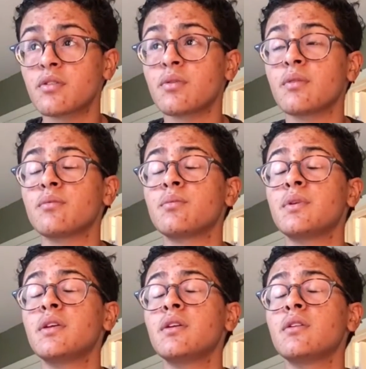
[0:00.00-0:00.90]
around
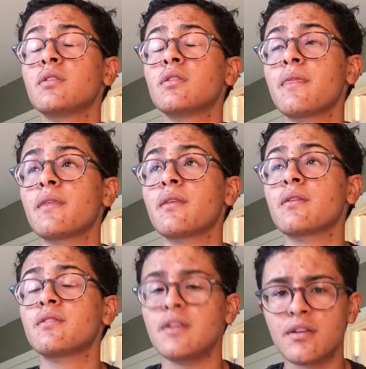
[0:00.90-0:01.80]
being
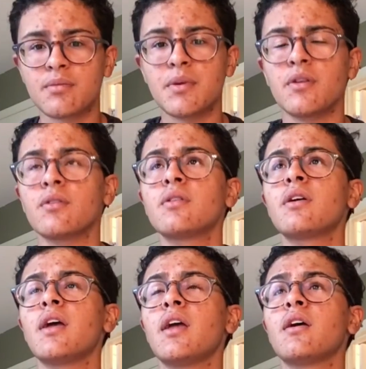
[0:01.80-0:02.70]
seen as male,
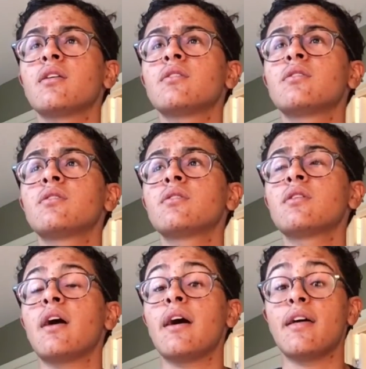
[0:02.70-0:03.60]
and
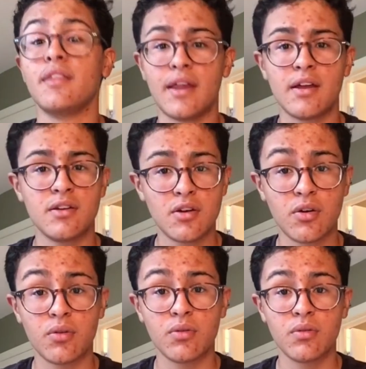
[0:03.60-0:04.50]
that I
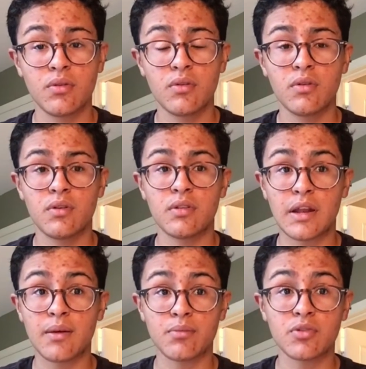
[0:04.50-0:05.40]
know that
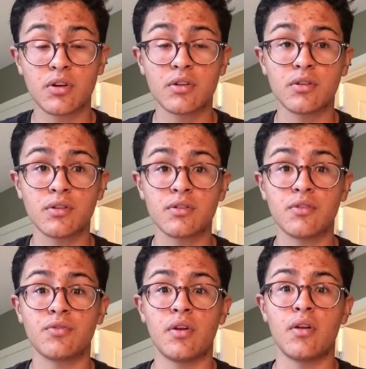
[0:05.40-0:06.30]
I'm starting to look
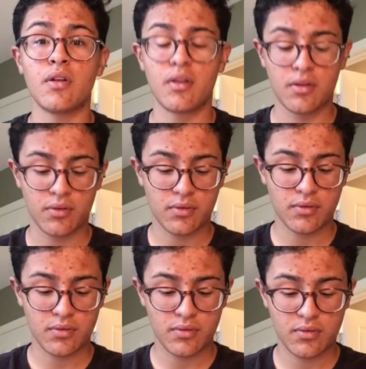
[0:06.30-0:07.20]
different and
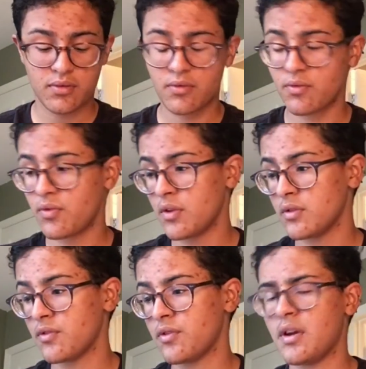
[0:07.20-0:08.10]
feel
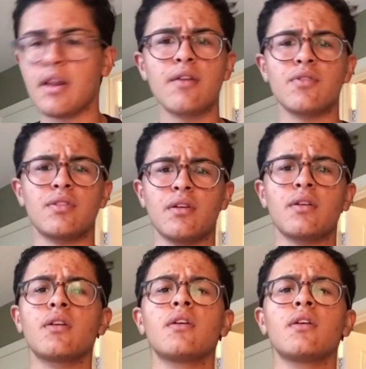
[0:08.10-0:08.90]
different and everything,